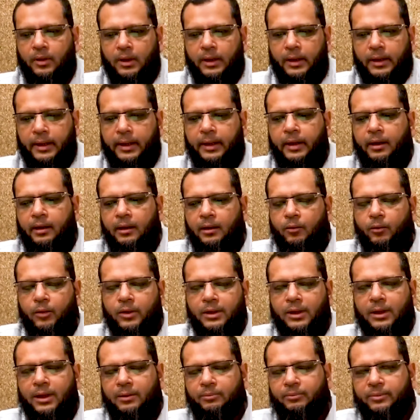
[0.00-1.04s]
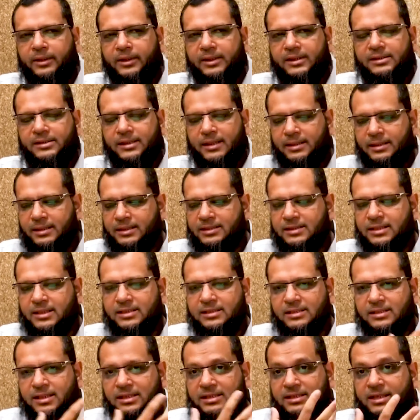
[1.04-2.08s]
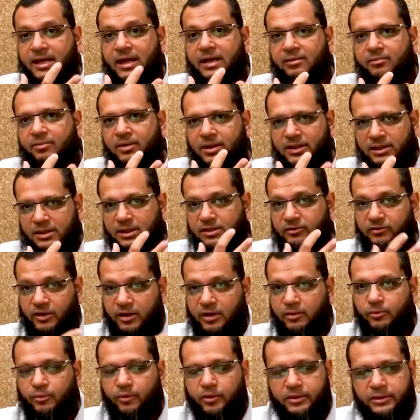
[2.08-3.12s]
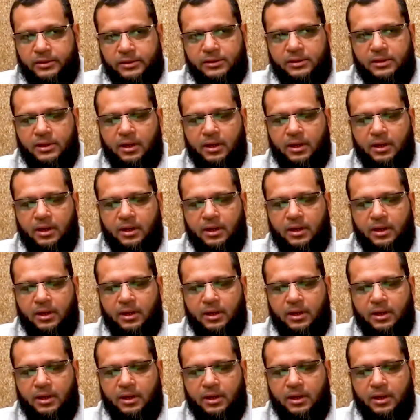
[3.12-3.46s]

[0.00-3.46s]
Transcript: Yeah, what happened is that the sustainability is very important.